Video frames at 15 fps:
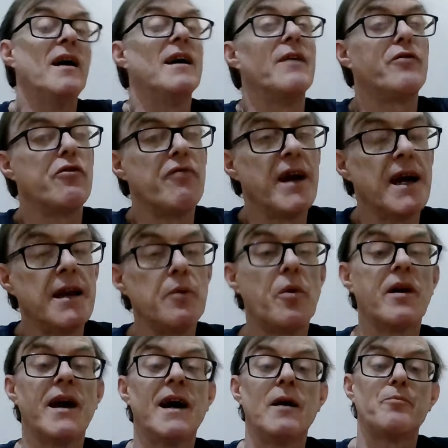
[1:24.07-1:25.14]
If you really
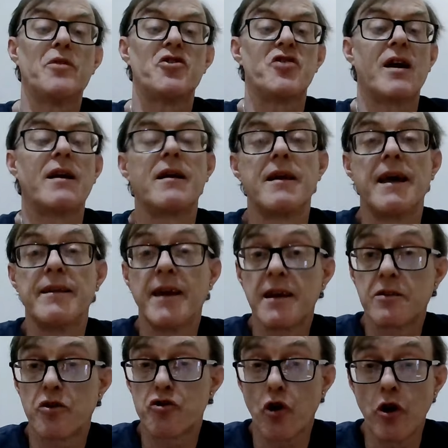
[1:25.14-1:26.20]
want to help the channel, then
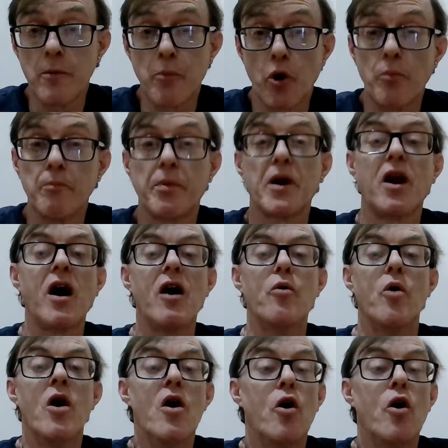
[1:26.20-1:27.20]
hit the join button below